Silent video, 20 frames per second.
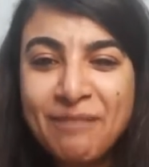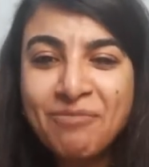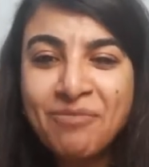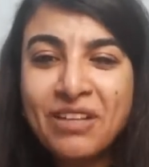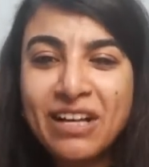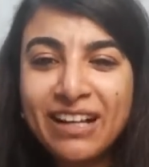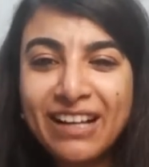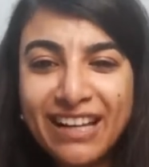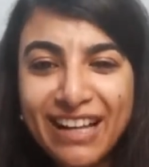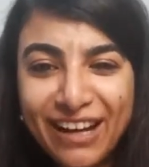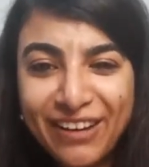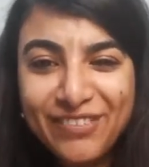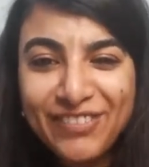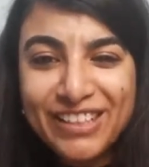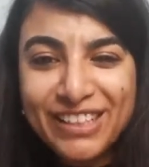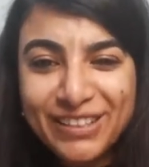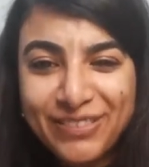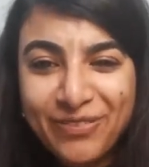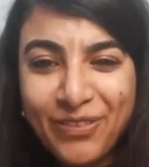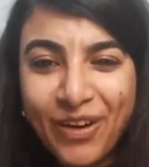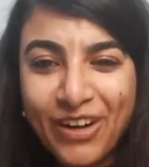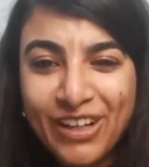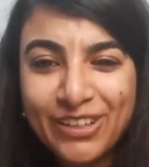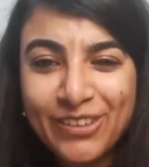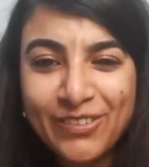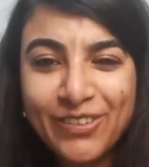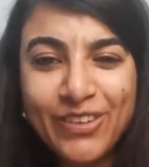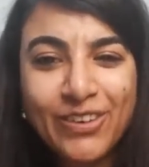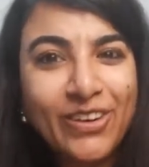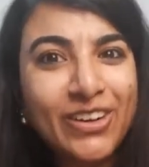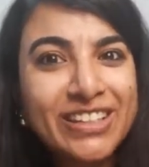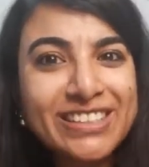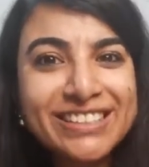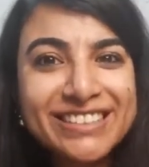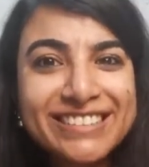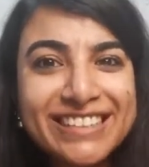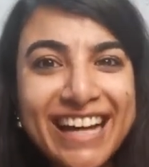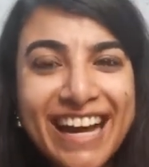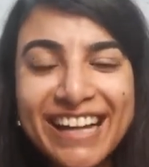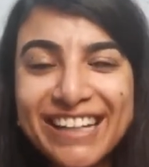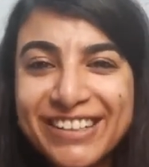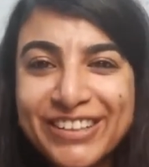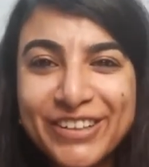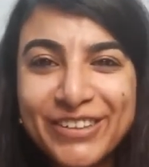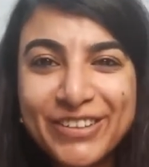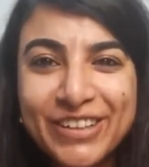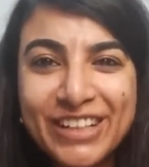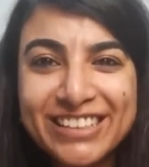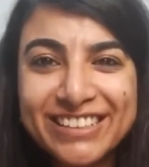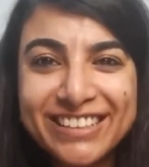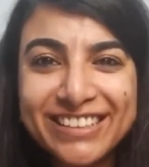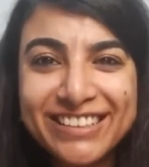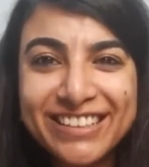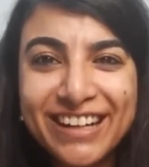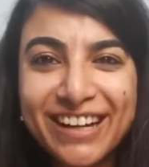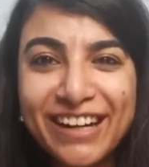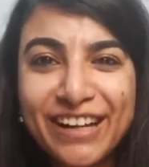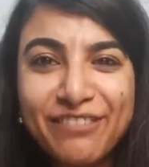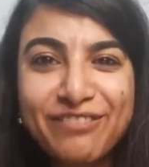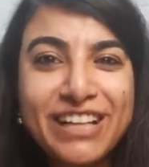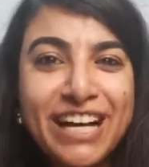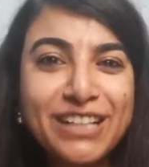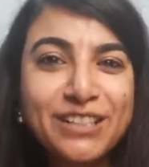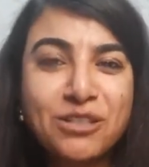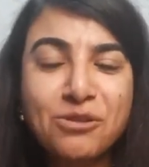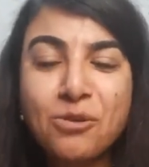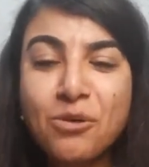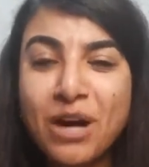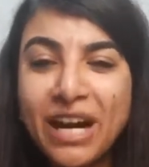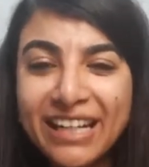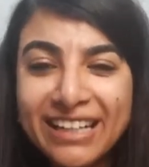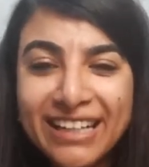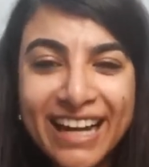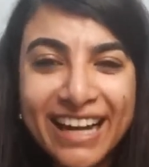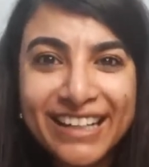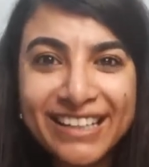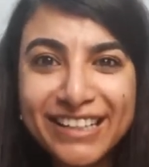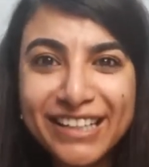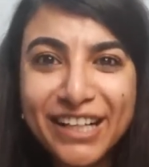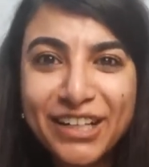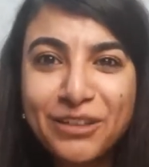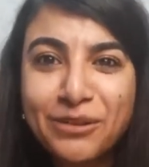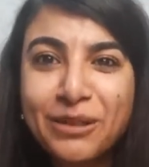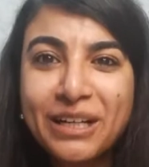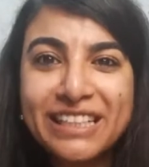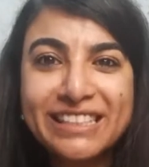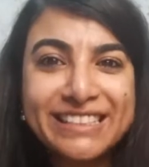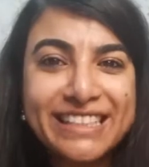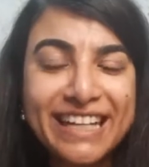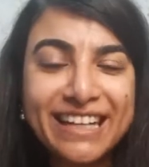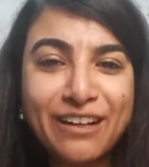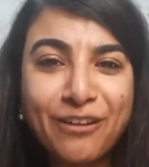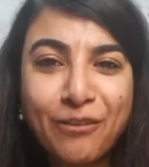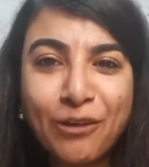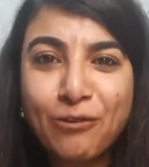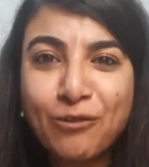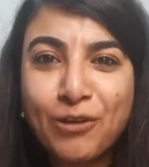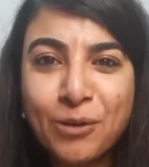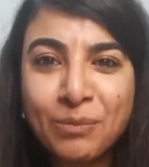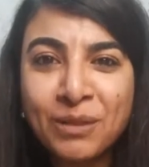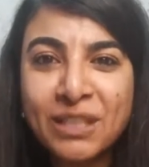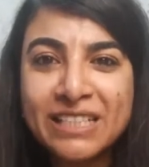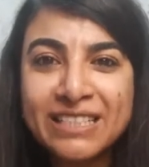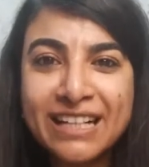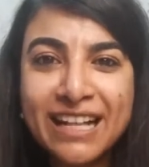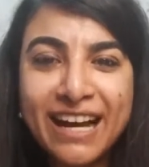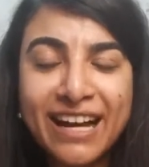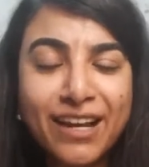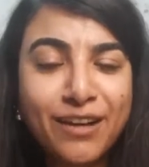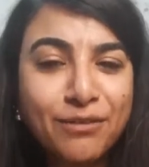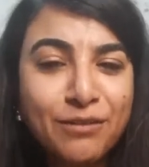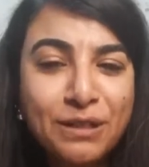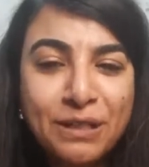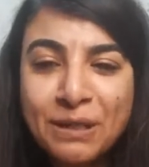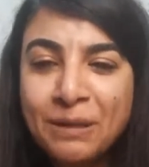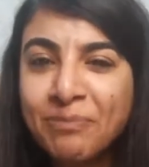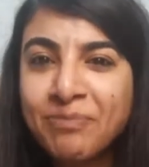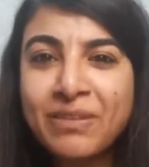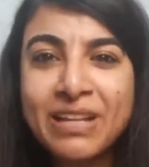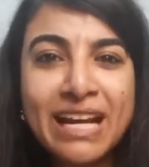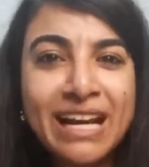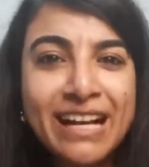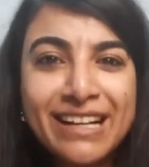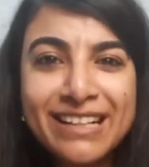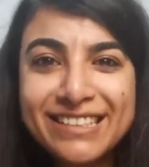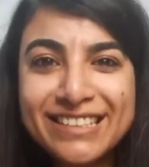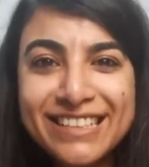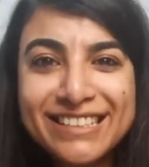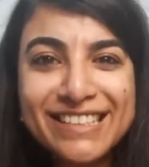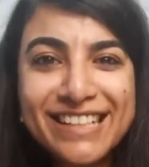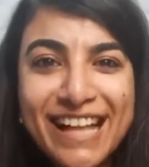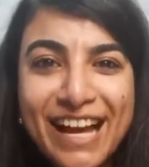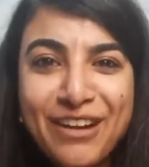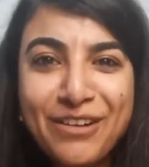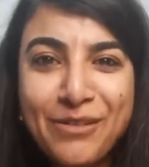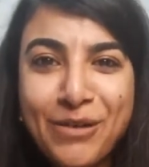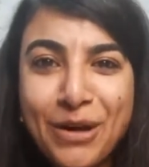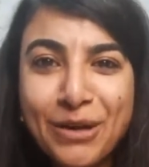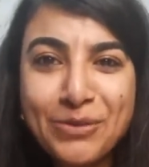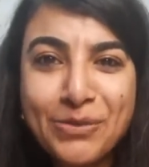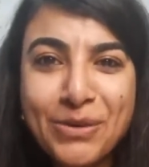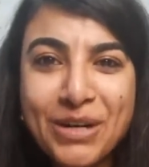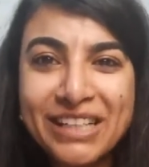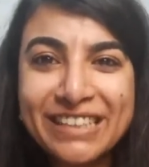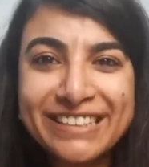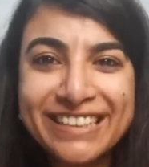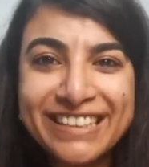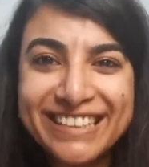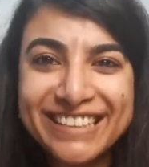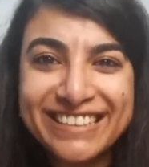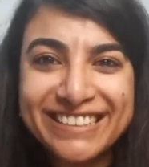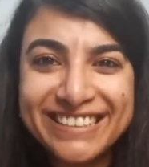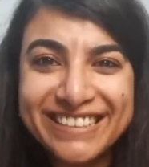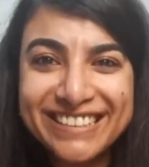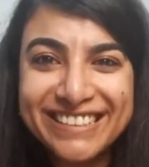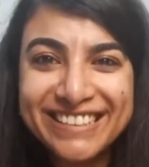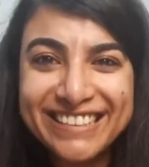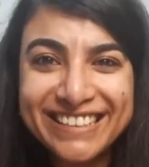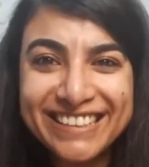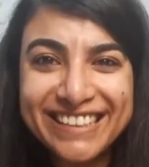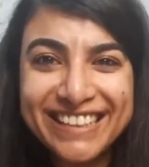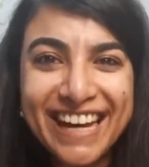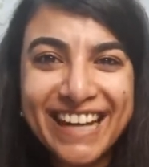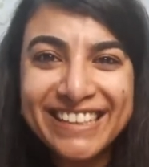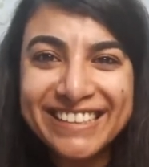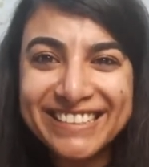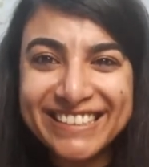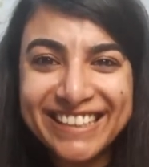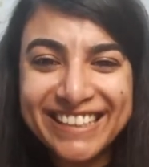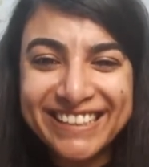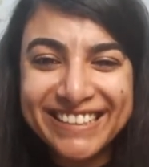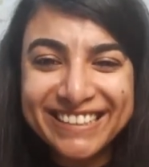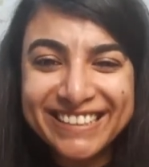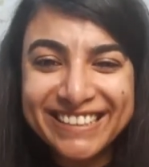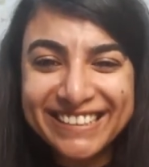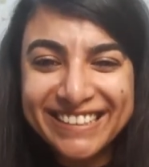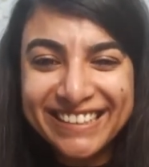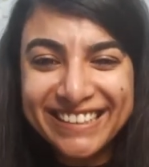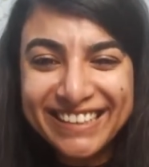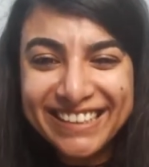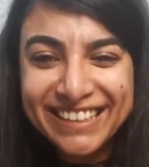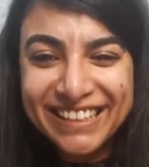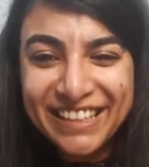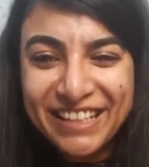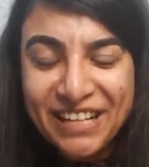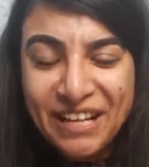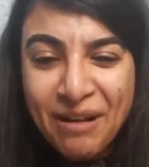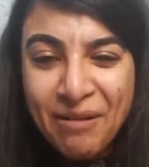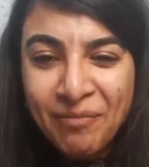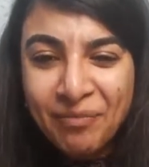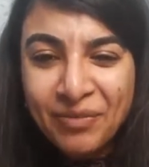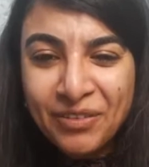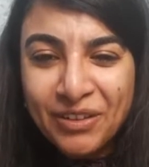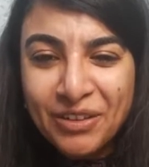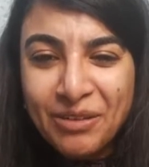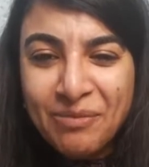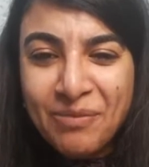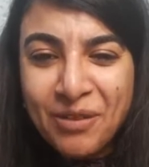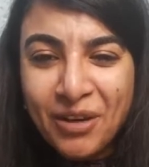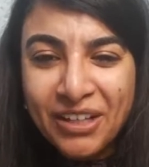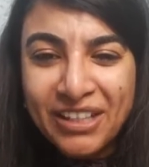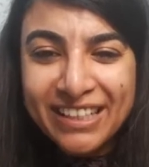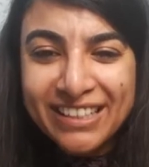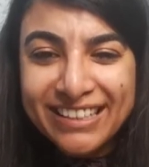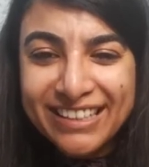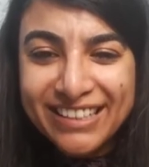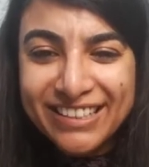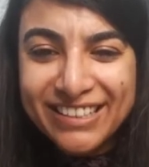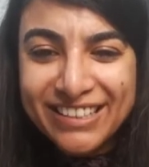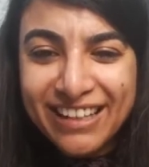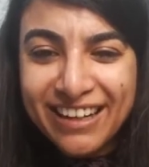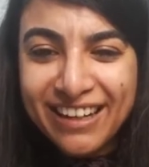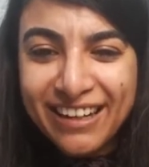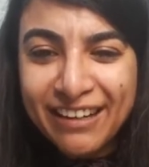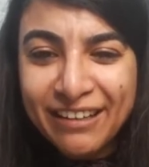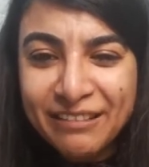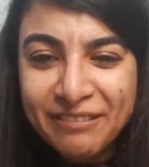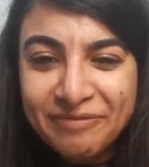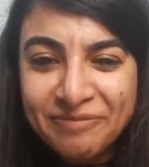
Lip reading: I love this point of yours. Thank you, Harshita. If that's one idea you can take away from this live was worth it. That's it. Good morning, Diksha.